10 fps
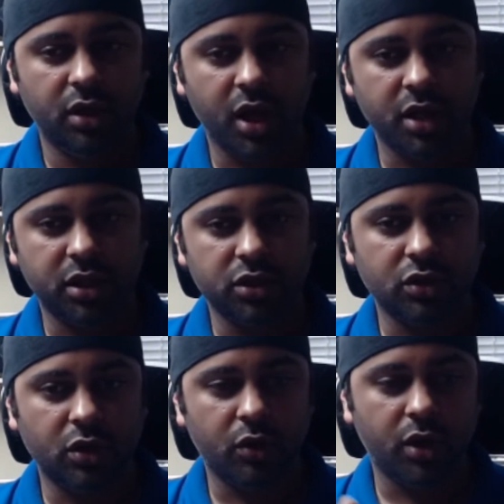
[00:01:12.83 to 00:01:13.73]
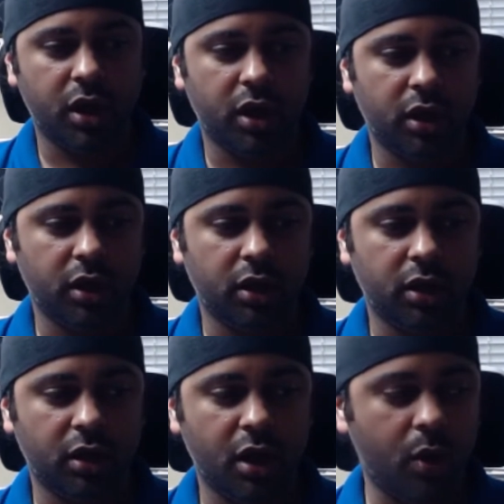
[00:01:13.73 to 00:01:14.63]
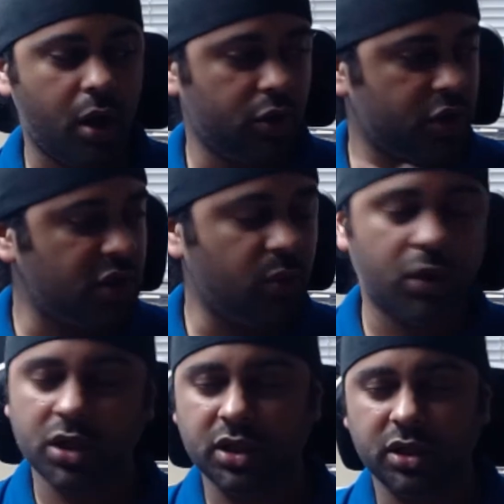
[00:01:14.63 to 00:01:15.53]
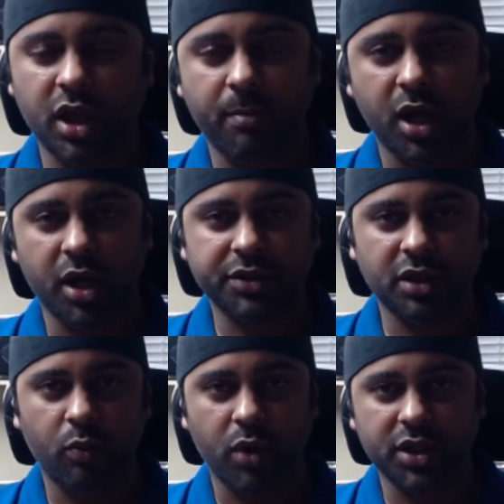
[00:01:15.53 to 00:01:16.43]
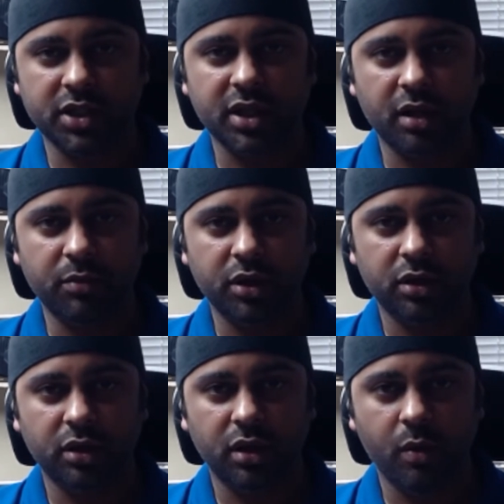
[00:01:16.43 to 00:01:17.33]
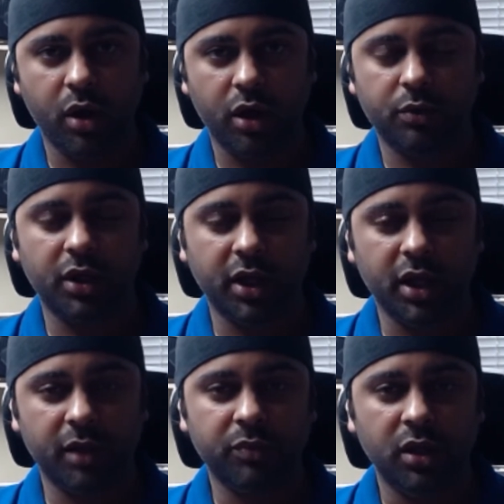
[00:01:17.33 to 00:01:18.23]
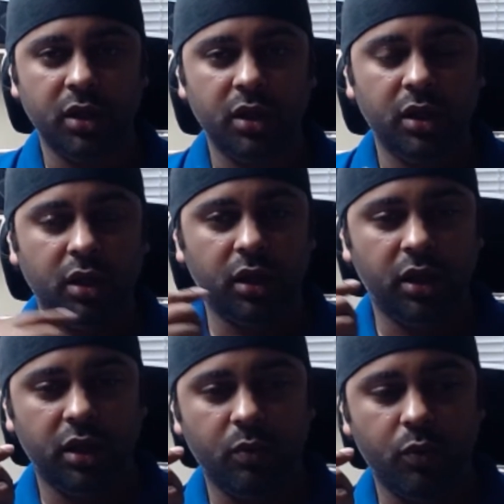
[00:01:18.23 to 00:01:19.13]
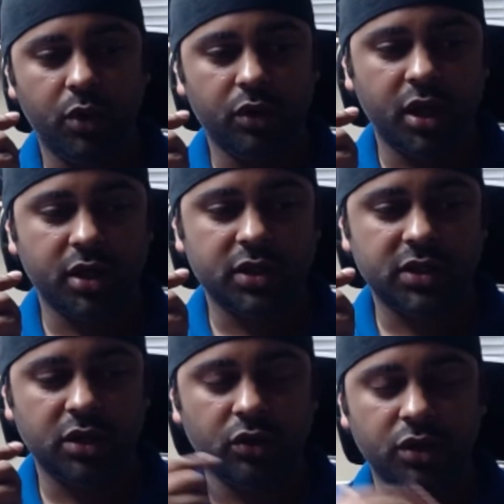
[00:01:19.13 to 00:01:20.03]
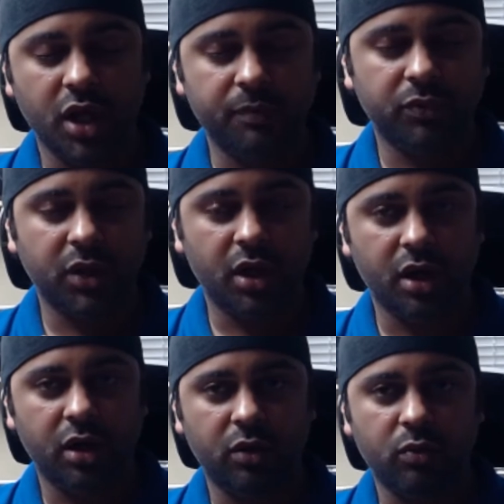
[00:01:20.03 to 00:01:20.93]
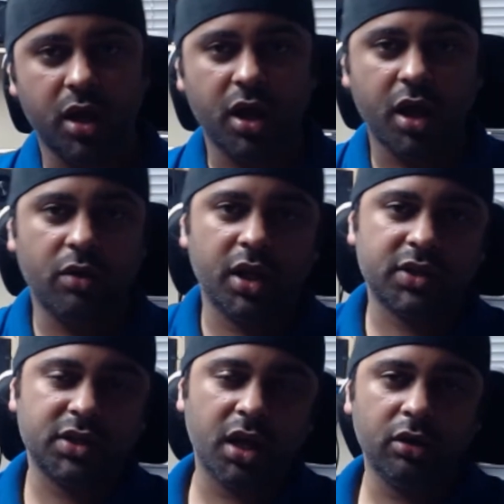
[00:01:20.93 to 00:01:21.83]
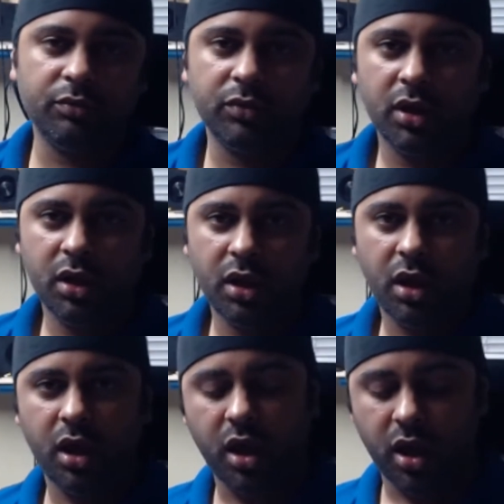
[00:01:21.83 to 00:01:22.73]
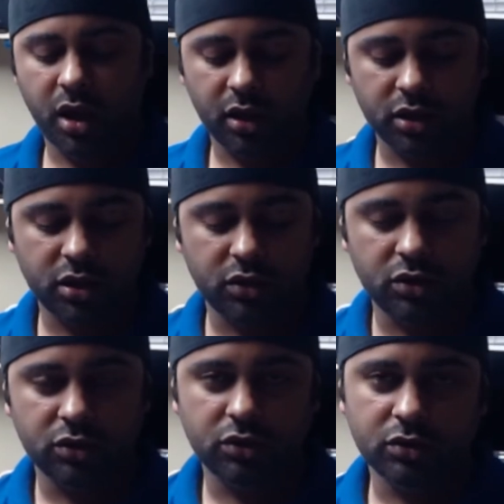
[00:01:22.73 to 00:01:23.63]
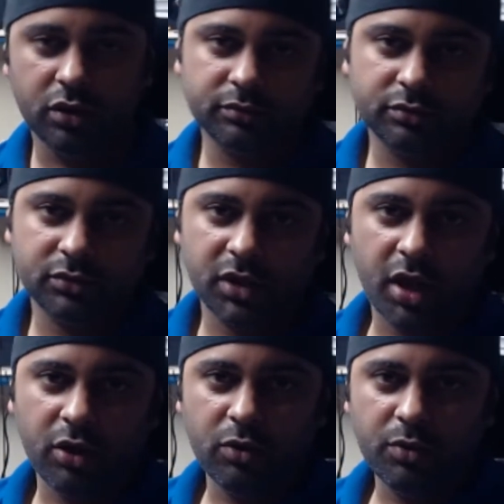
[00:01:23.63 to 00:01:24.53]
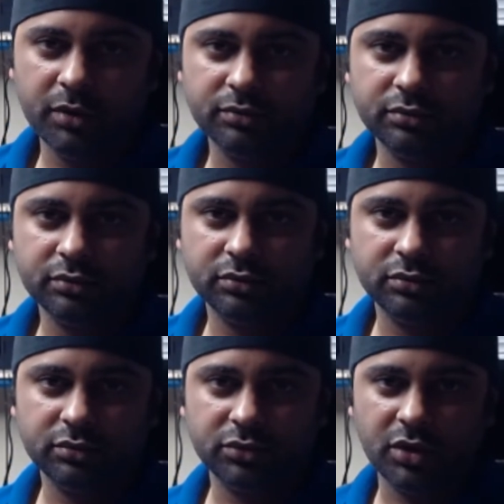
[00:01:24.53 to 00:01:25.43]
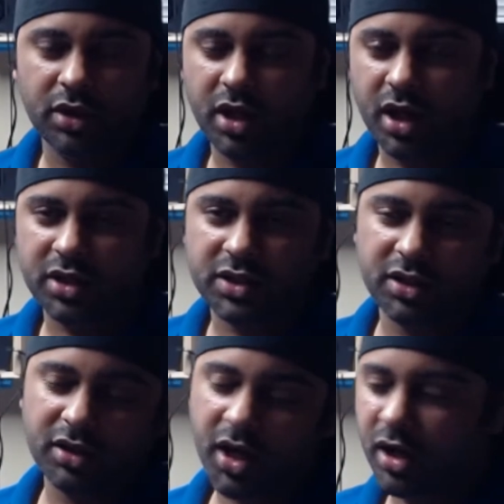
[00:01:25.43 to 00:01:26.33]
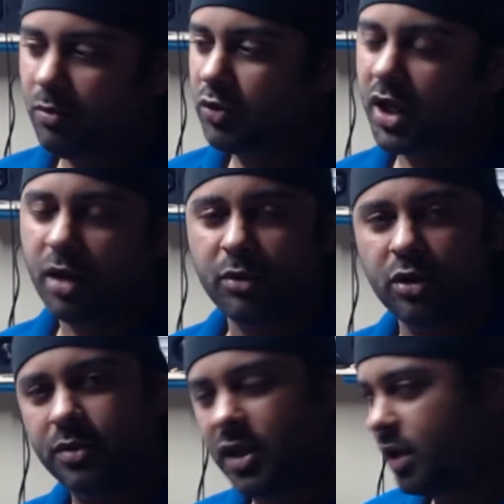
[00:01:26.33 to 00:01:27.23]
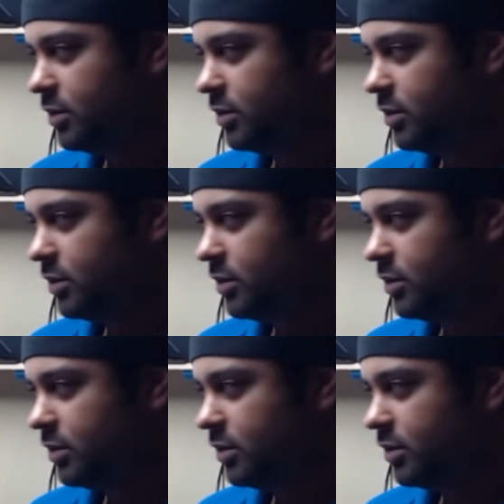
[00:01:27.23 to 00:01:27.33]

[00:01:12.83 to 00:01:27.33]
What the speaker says: I think so, and I'm gonna see what is in that box and what they sent me and what I really get, and we're gonna see all that right now in a second. And you know, I always gotta see, I gotta move the camera over there.